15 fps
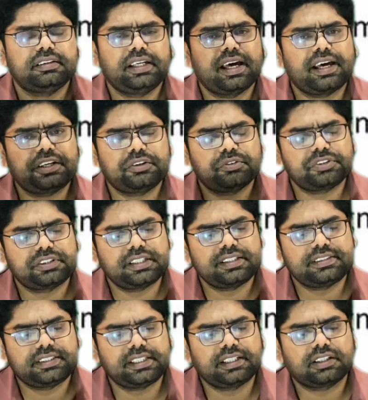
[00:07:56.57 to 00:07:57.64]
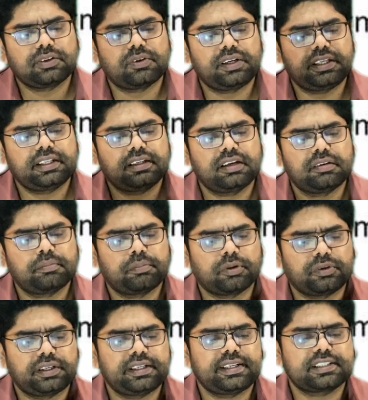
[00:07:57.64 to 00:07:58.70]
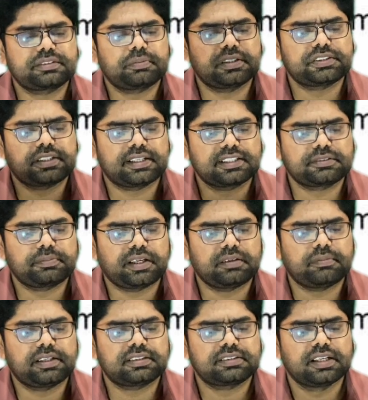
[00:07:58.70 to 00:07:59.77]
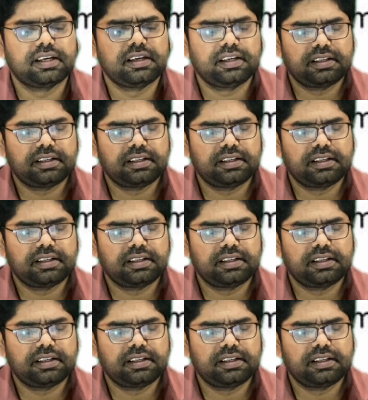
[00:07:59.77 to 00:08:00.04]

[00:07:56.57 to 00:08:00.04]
They are used in gene cloning, protein expression experiments.